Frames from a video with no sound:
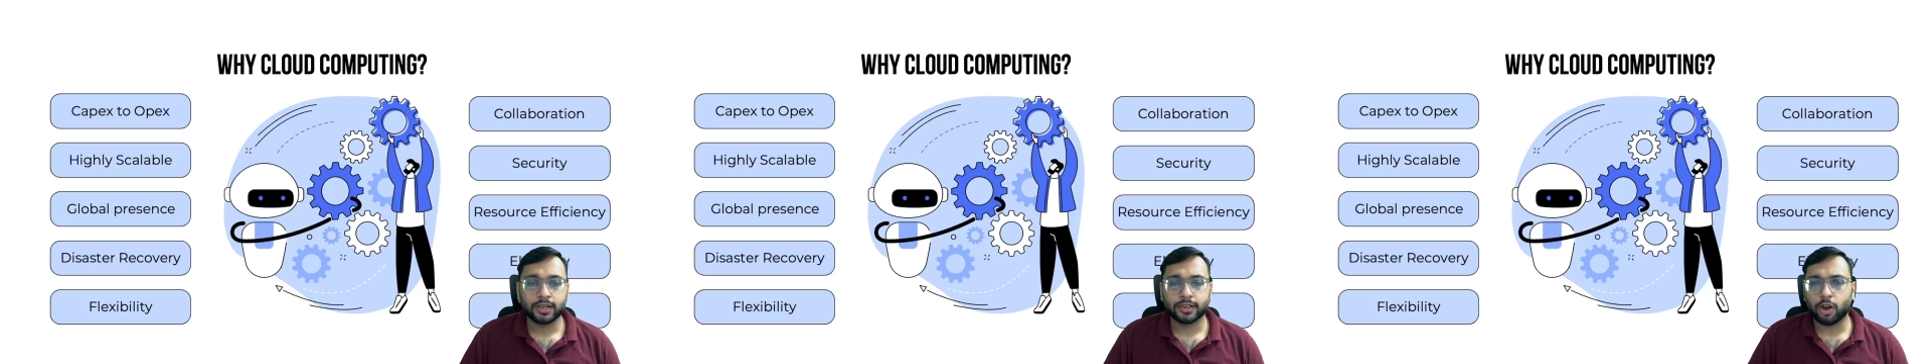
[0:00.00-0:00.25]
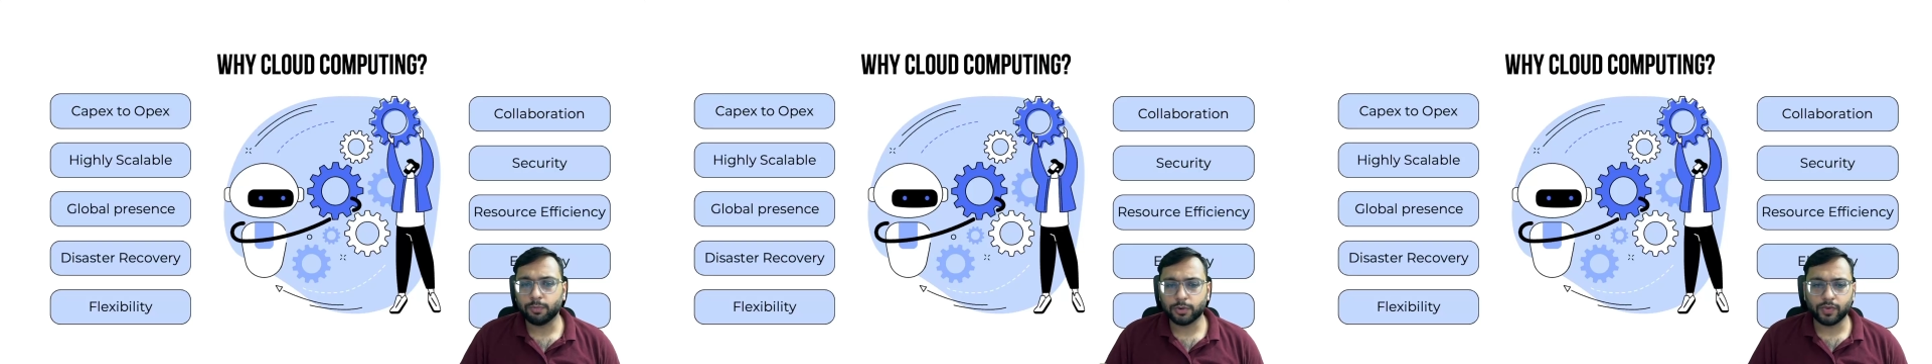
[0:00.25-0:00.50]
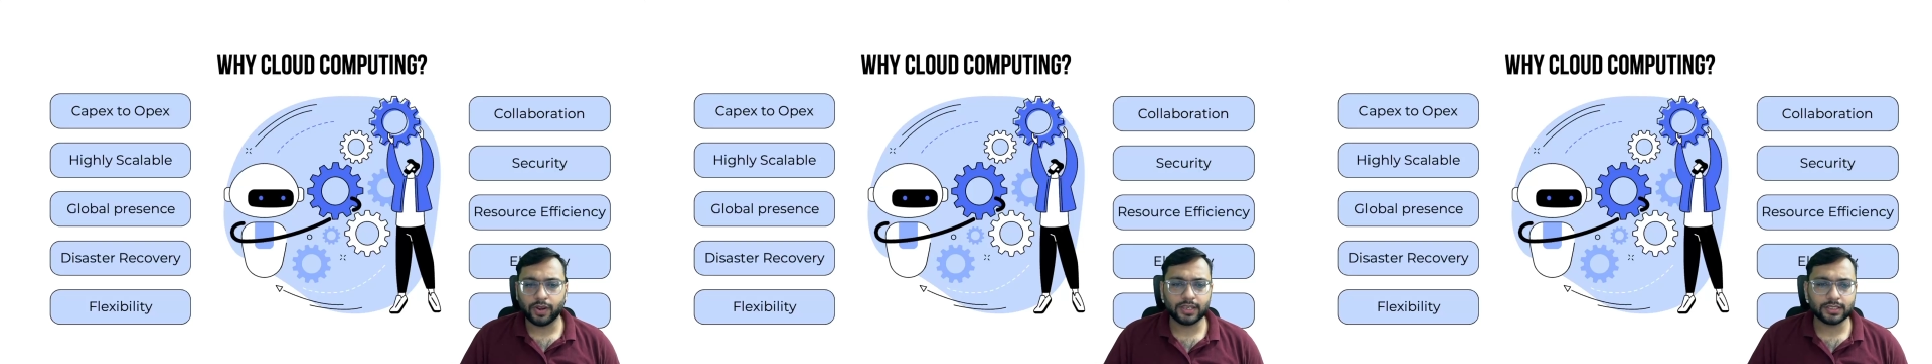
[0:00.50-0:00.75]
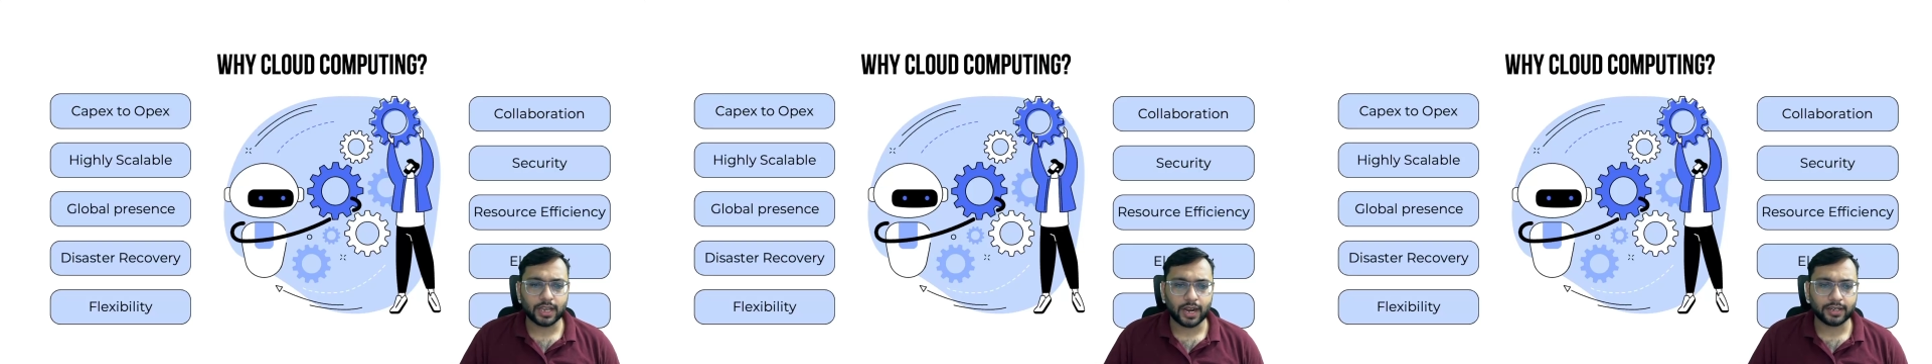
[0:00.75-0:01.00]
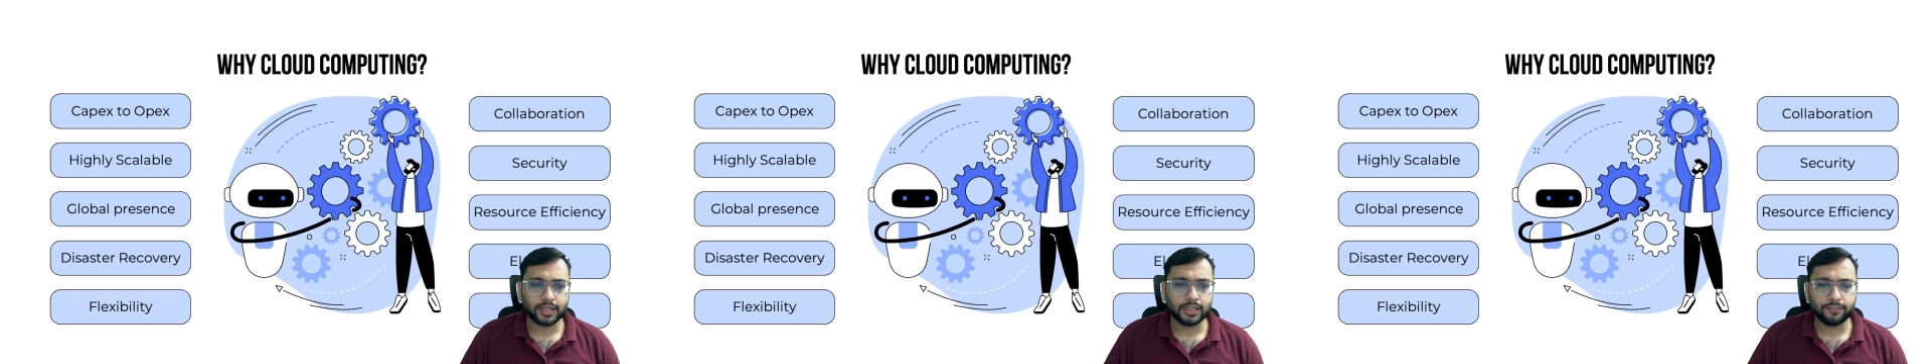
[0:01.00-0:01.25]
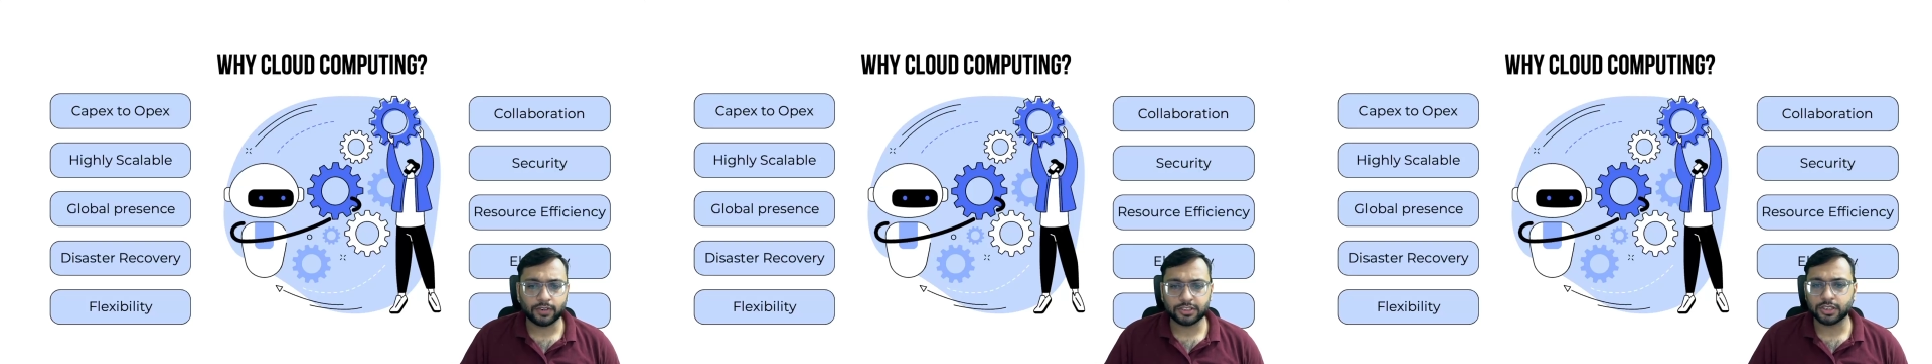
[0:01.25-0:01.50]
Cloud providers handle
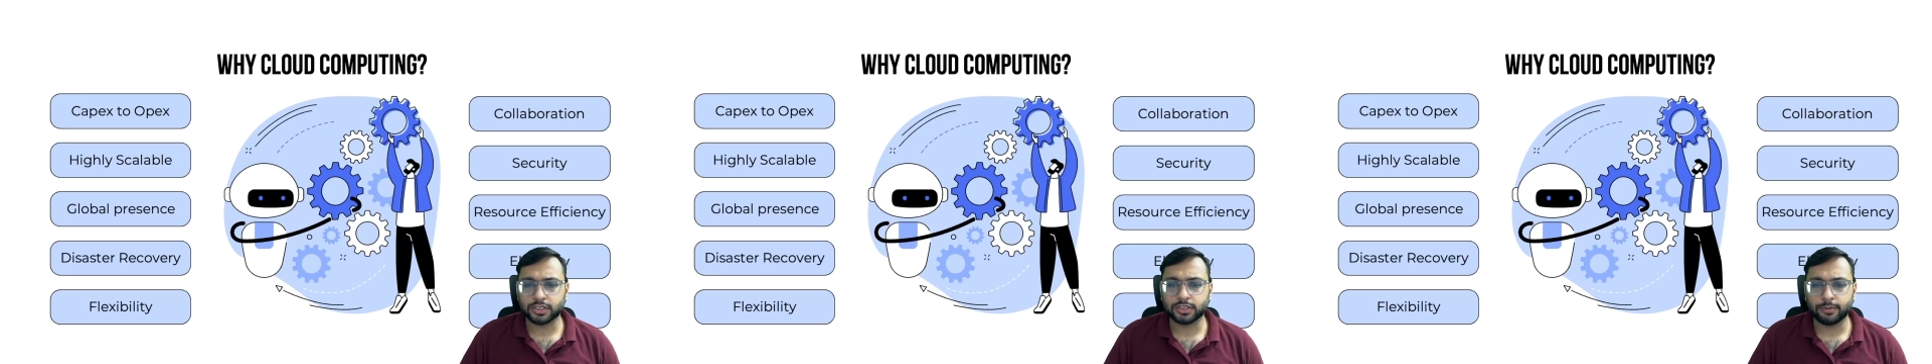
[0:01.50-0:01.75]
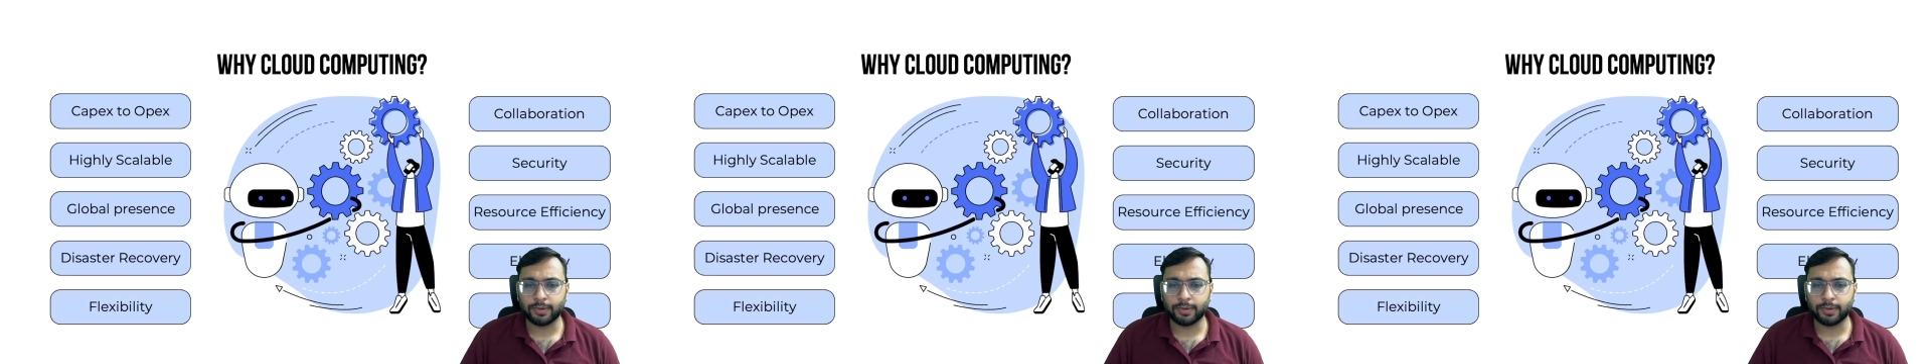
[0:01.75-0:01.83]
infrastructure